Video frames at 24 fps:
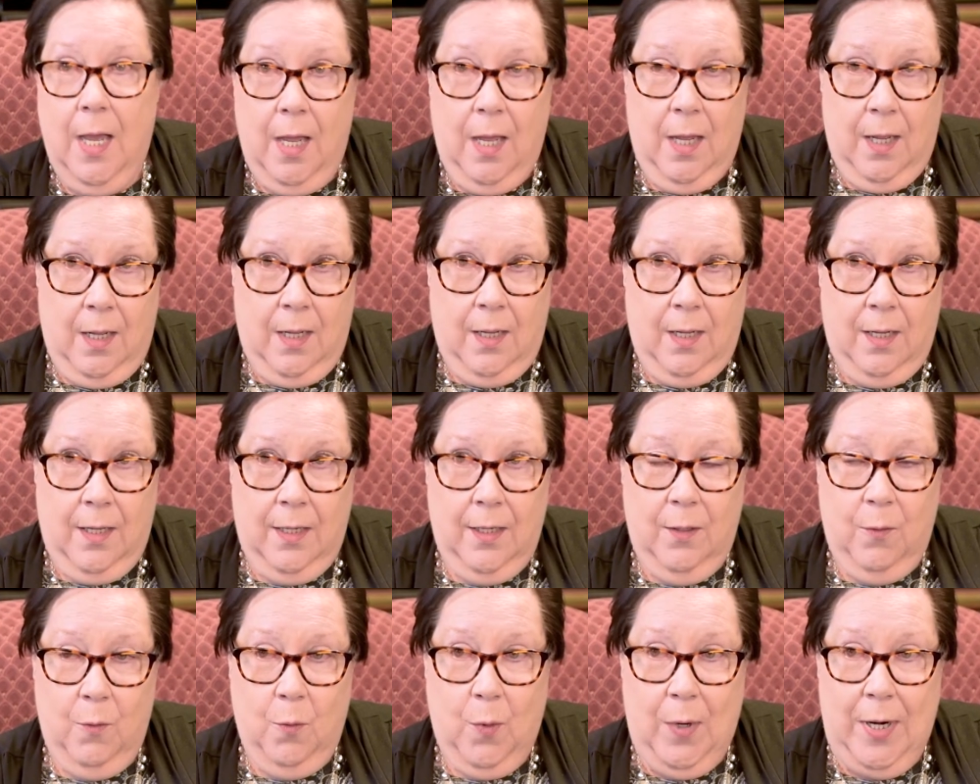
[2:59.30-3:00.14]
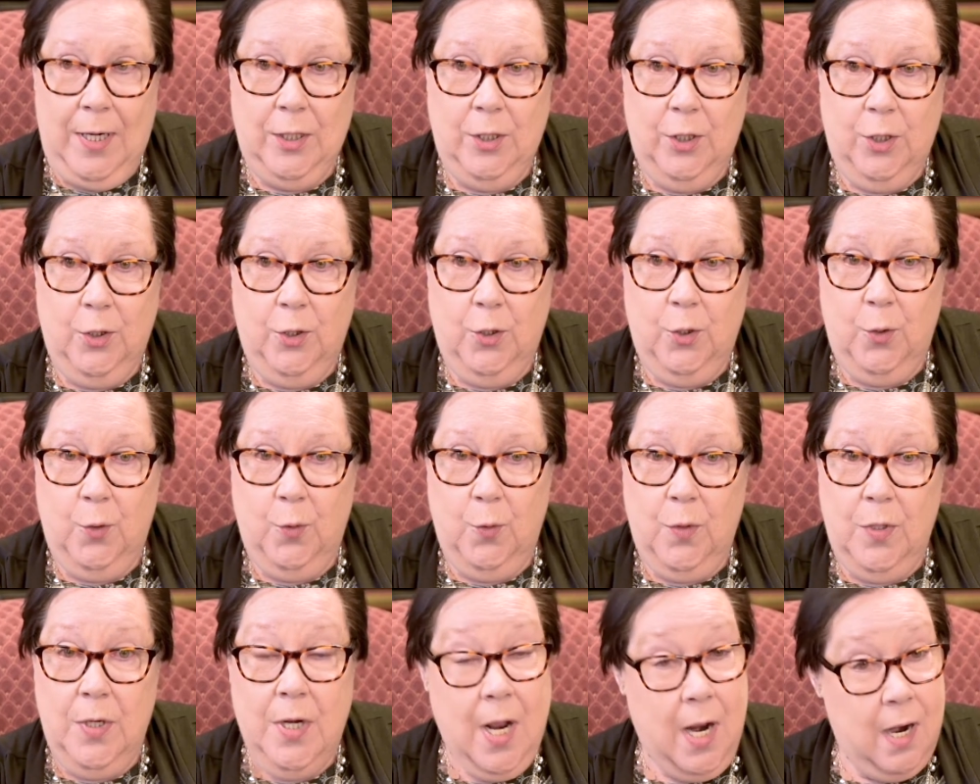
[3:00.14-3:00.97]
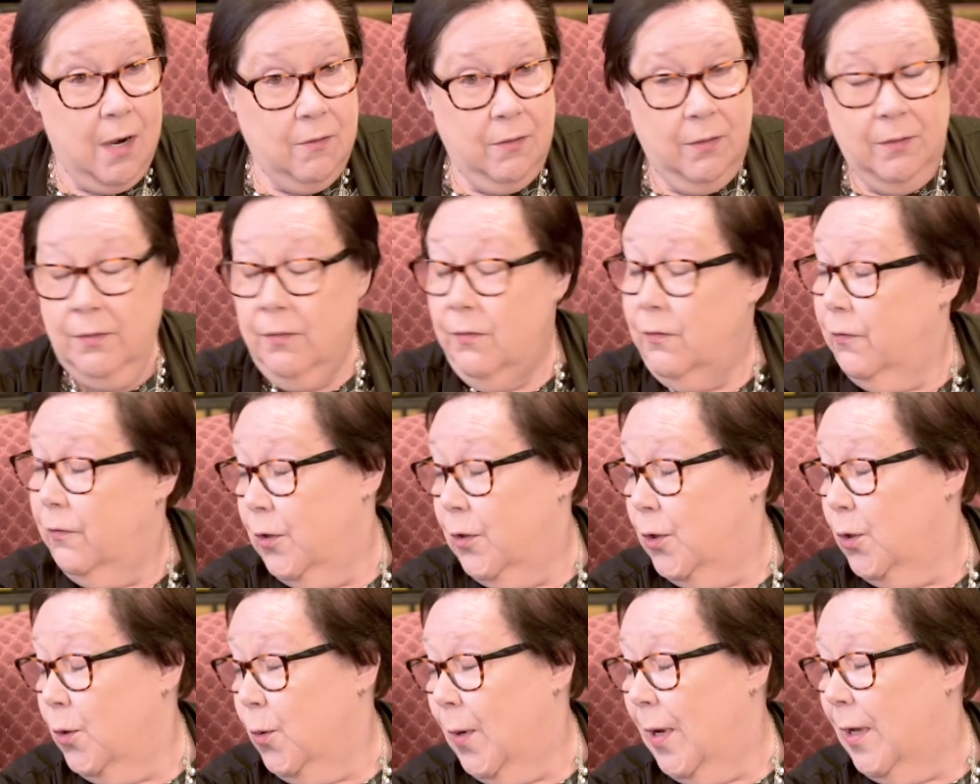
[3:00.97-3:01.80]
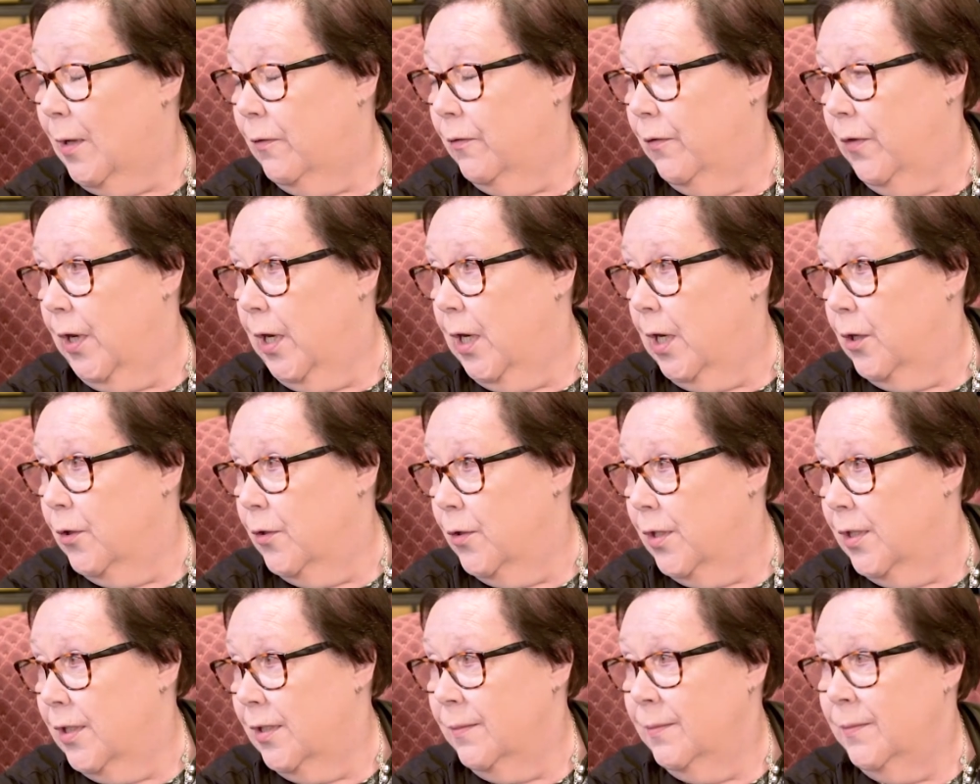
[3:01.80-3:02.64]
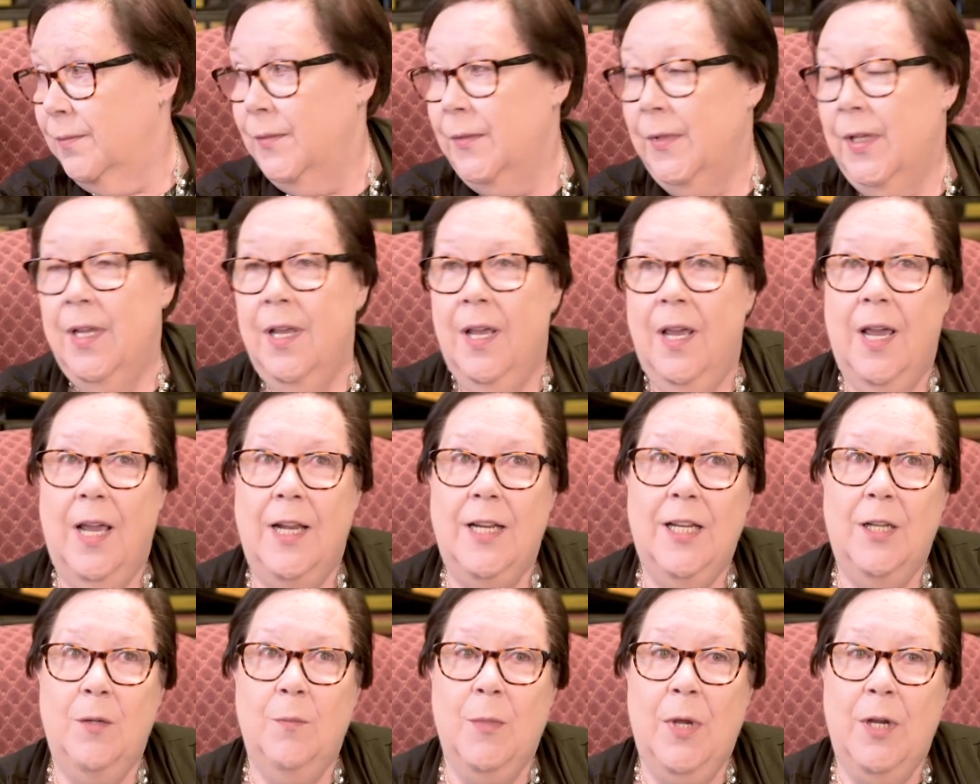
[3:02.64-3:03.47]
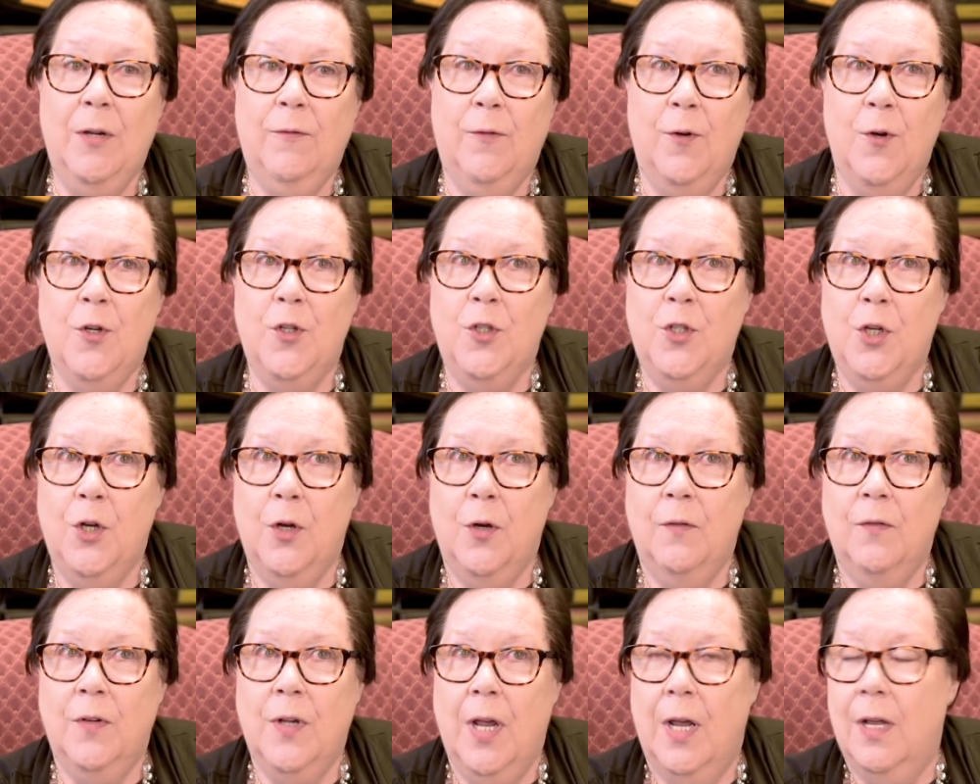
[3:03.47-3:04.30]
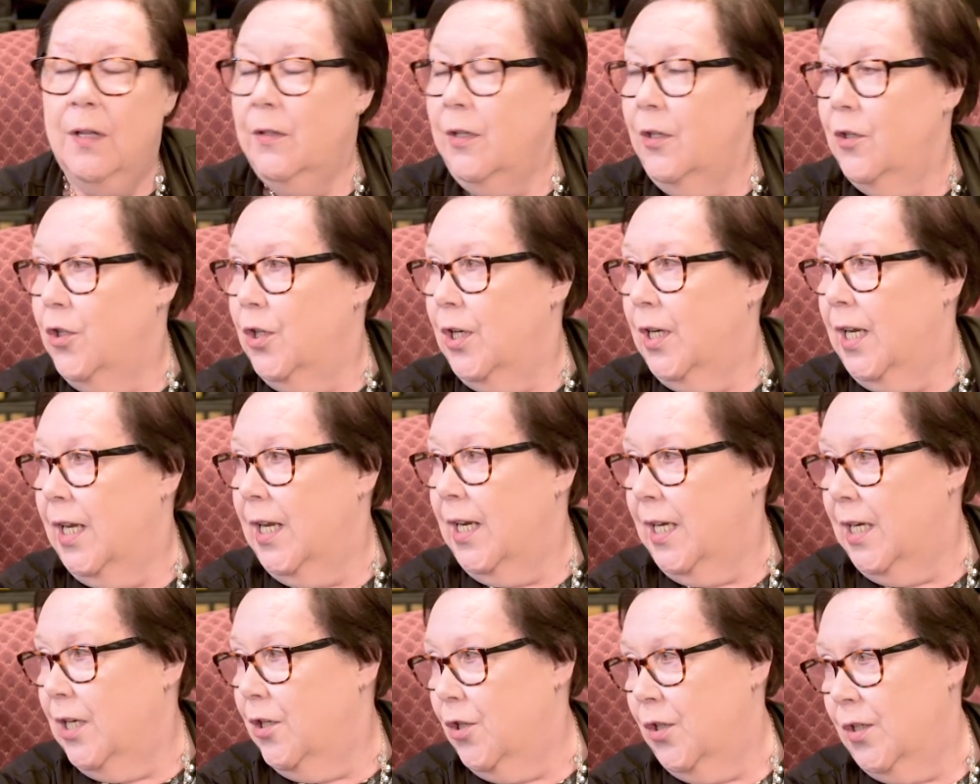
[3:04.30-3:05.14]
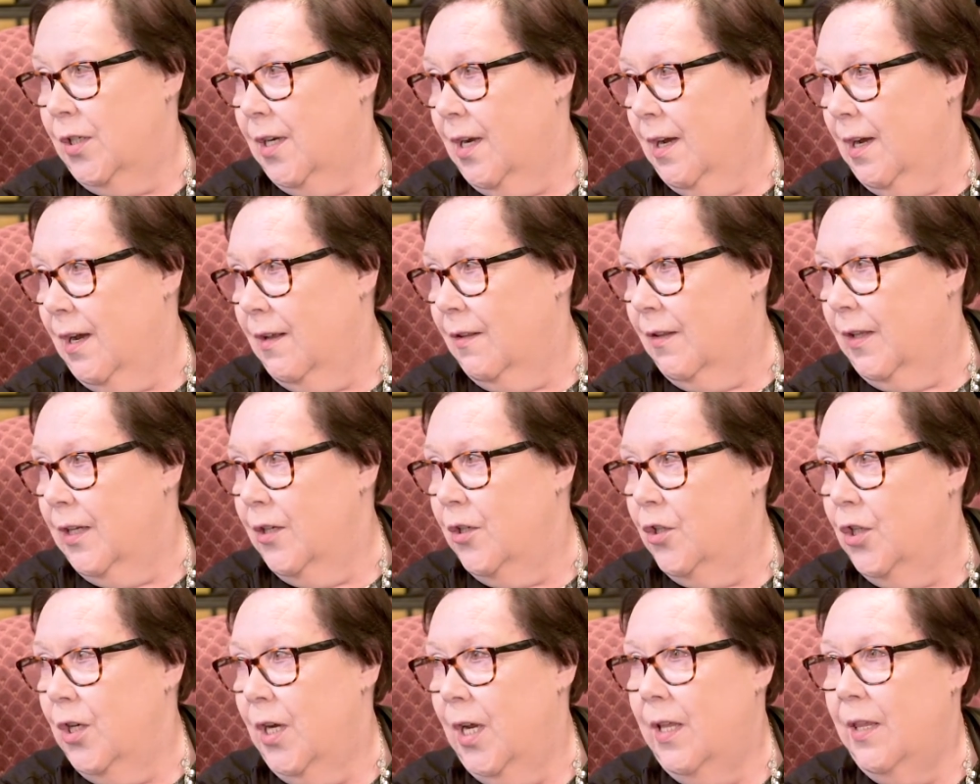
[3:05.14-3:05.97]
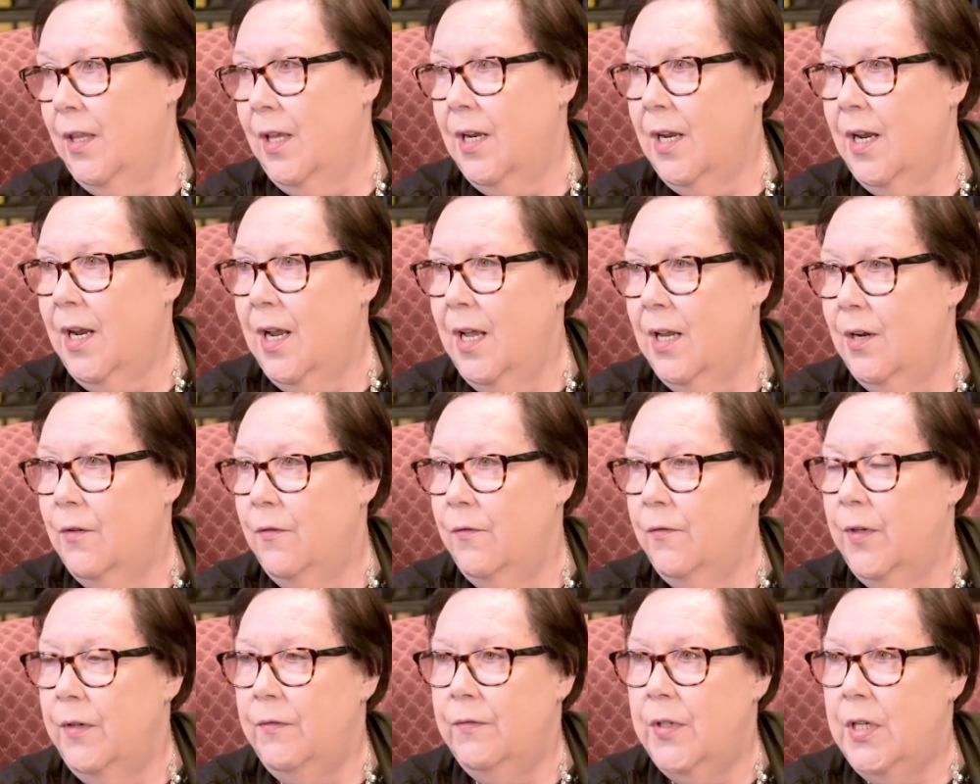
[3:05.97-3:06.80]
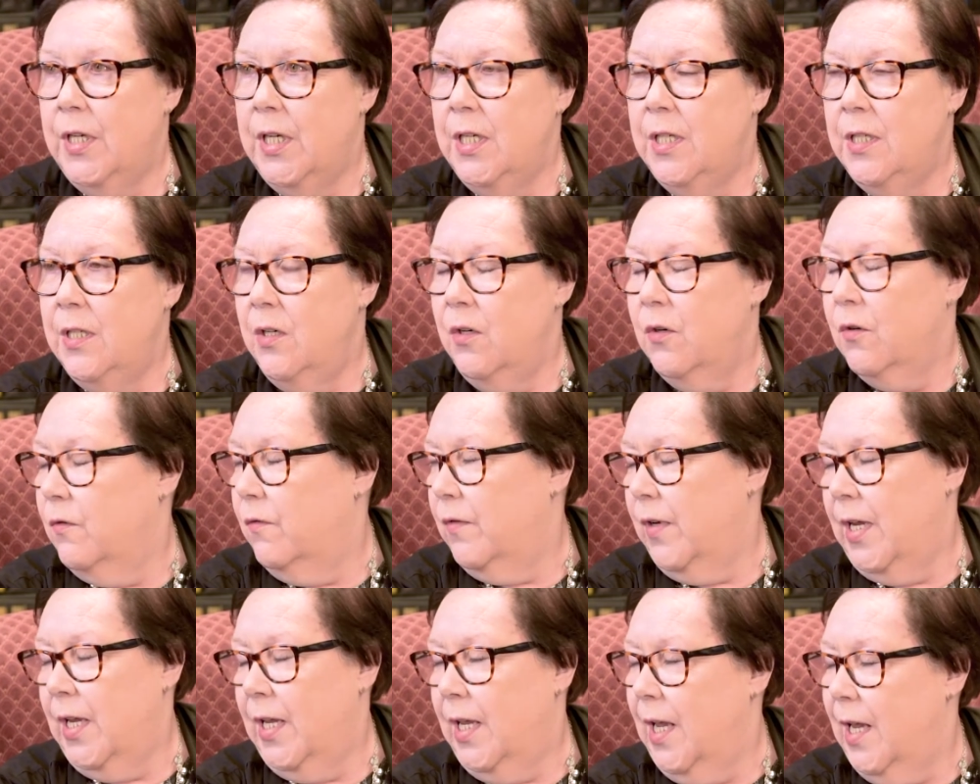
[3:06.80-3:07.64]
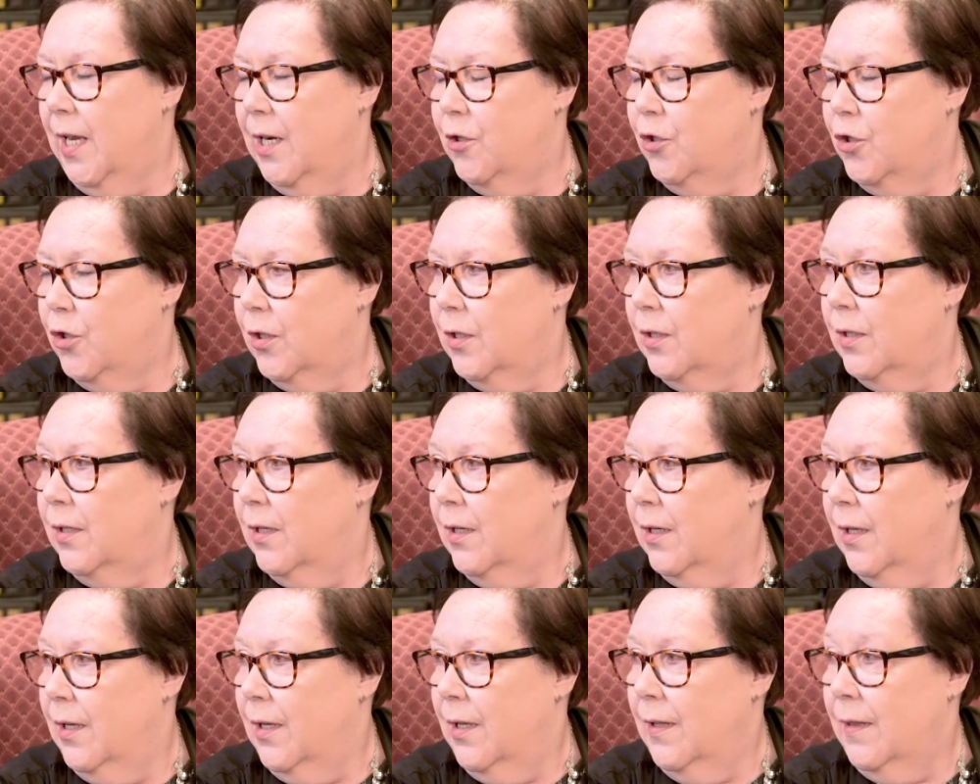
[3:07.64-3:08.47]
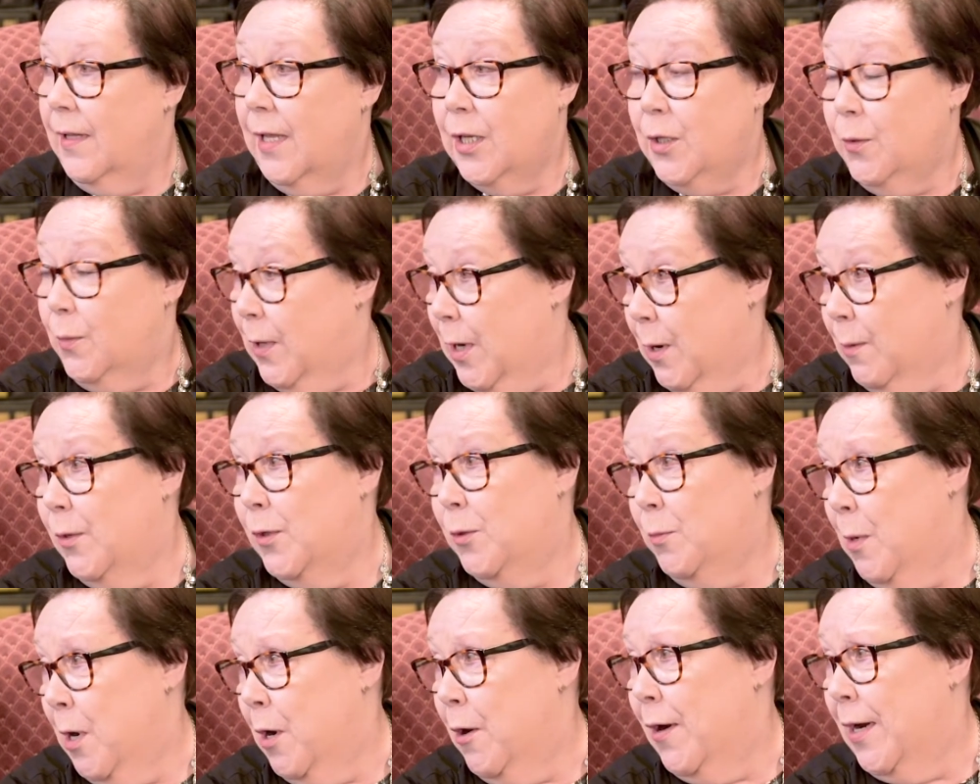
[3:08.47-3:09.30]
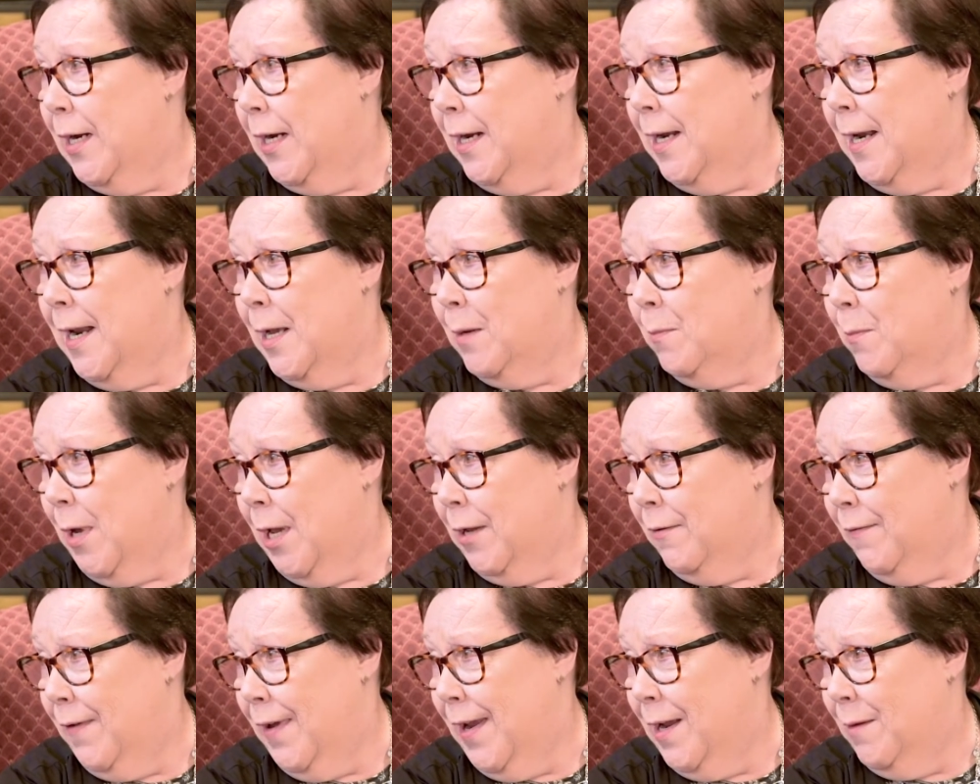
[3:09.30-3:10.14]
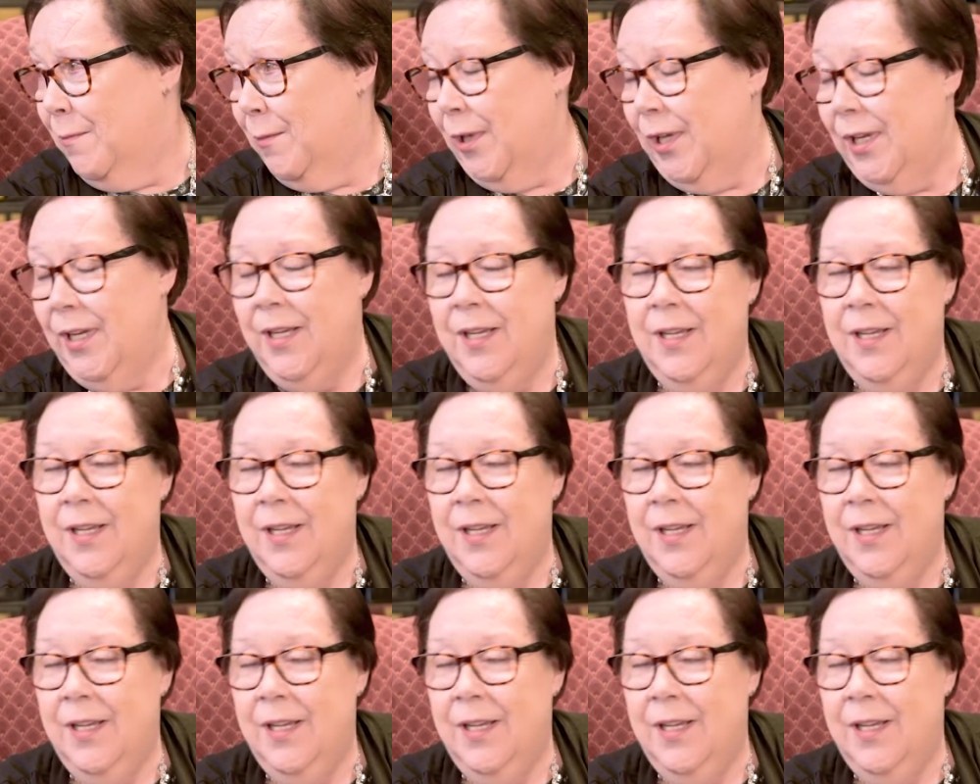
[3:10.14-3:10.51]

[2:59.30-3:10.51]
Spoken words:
I went to Narden 12 years. I did my first year of college at Canisius College, and then I had a 15-year vacation. That's when I was married and had my family.